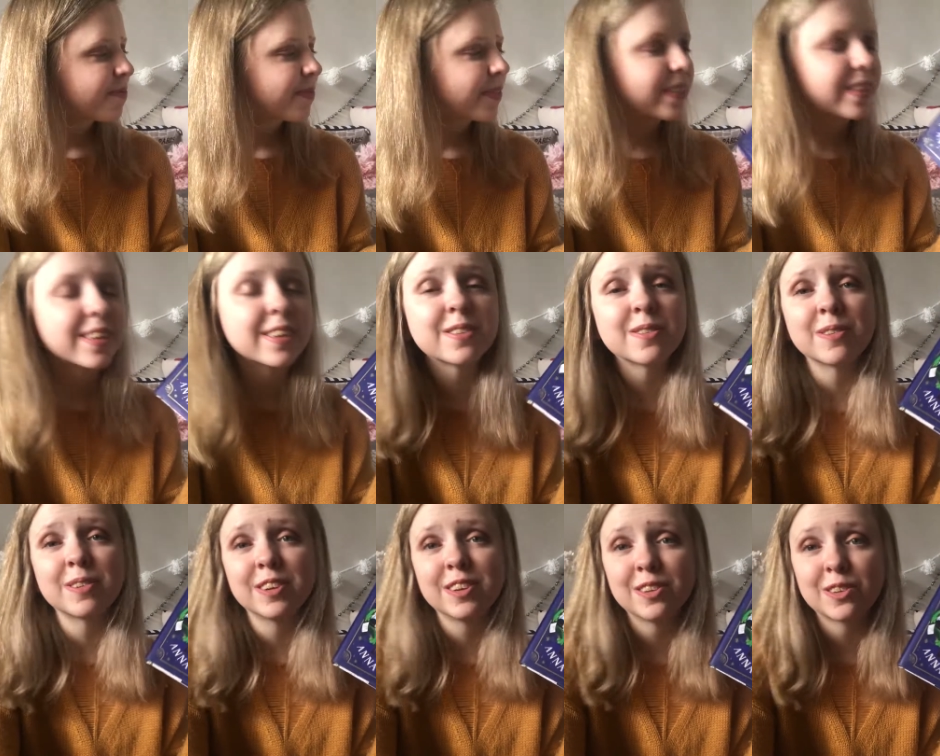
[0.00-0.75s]
This
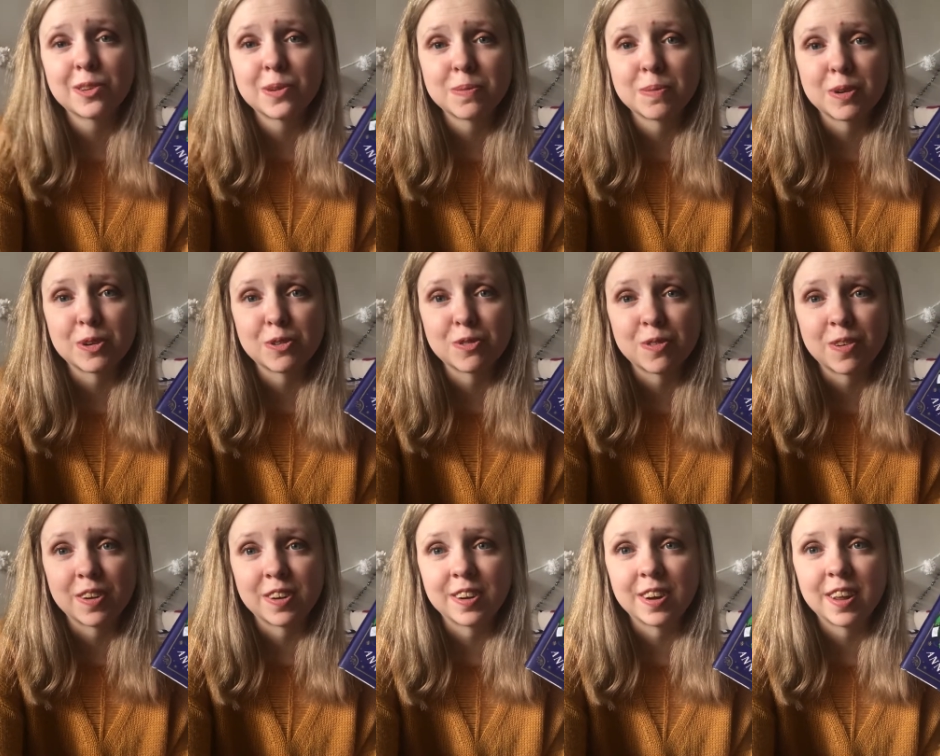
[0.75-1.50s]
one is so much
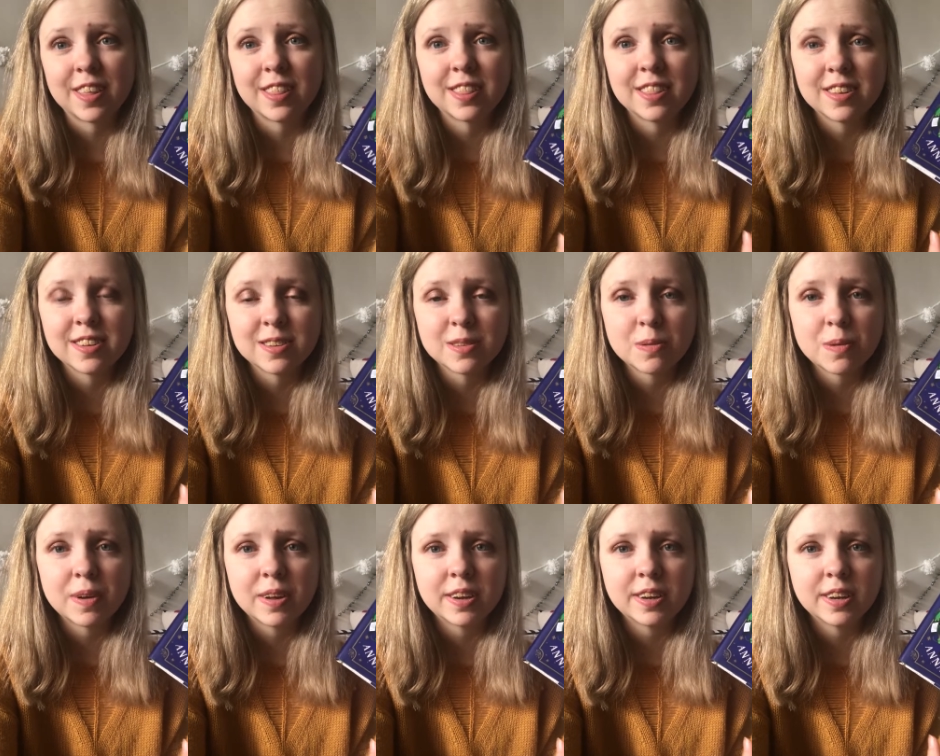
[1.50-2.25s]
fun. This
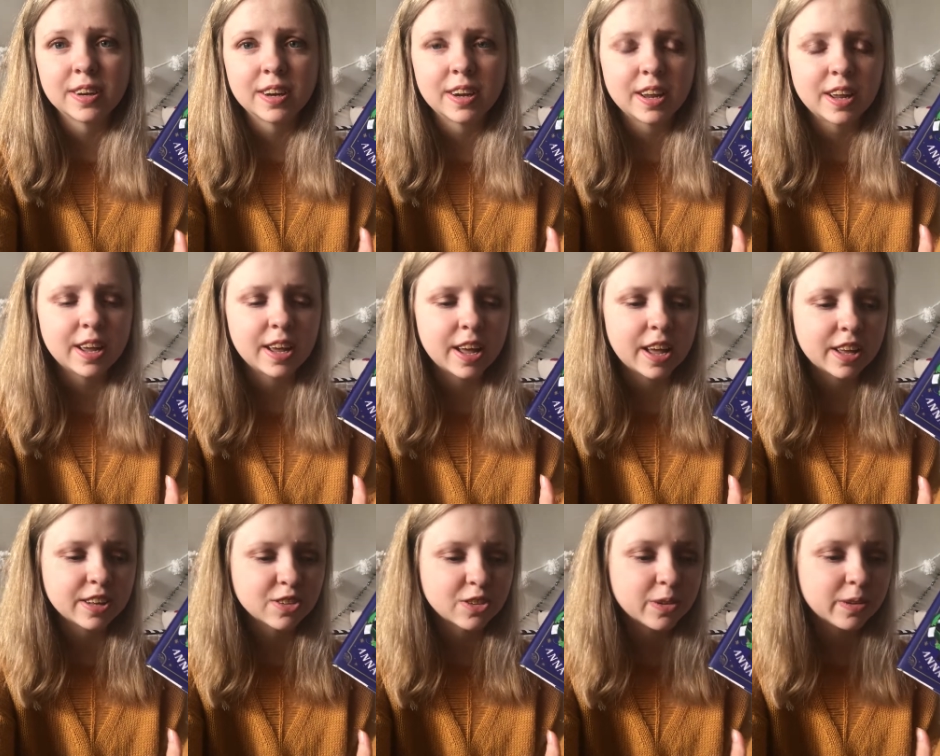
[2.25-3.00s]
one,
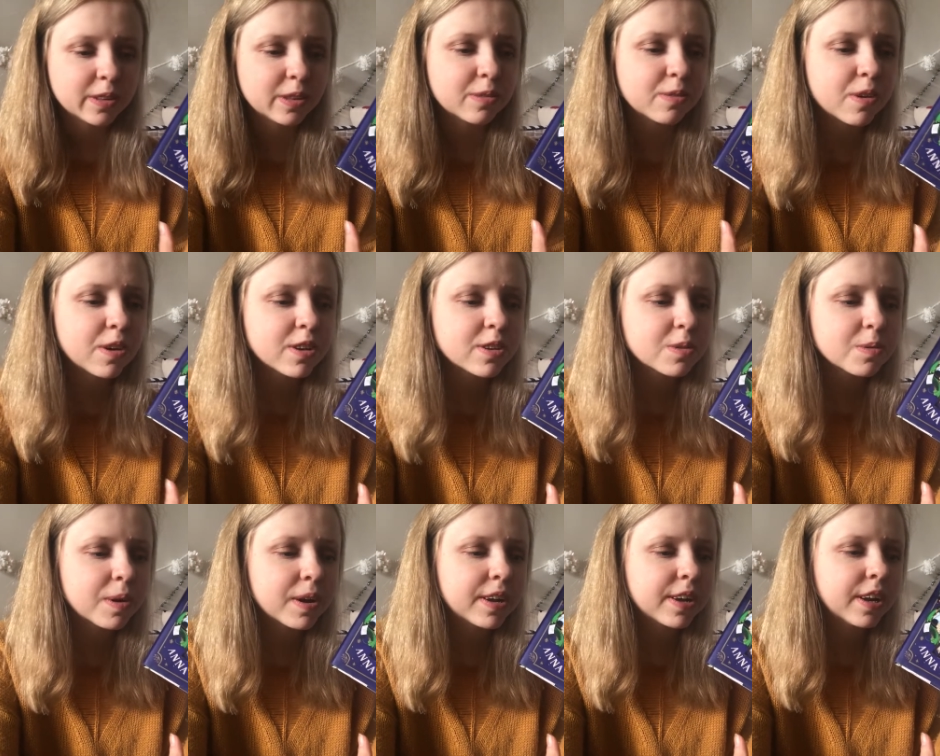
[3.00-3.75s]
so in the first
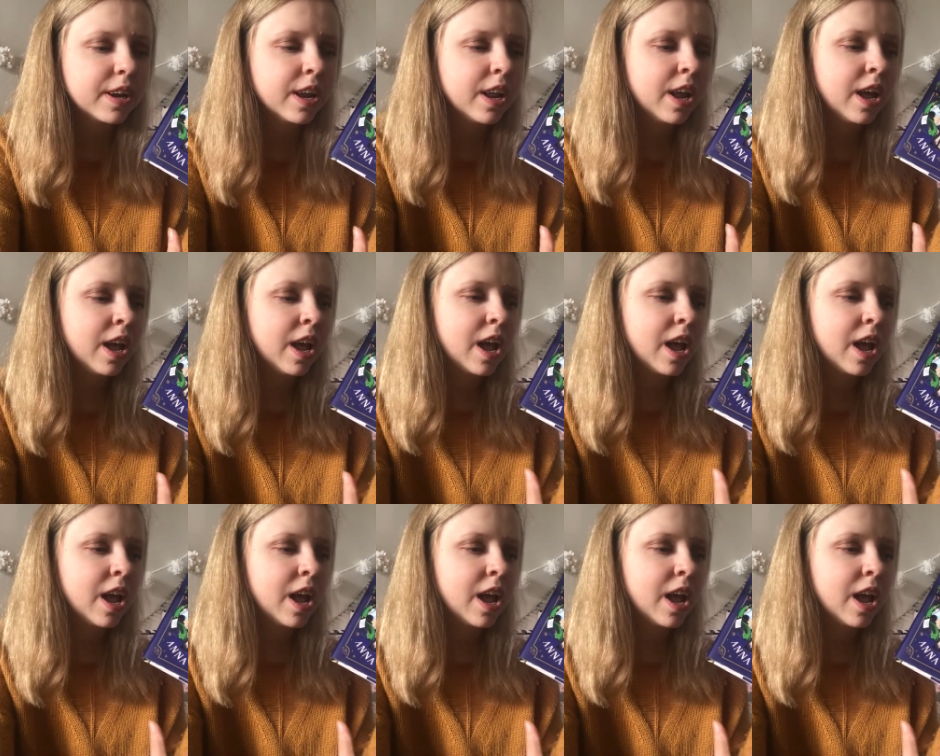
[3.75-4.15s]
one,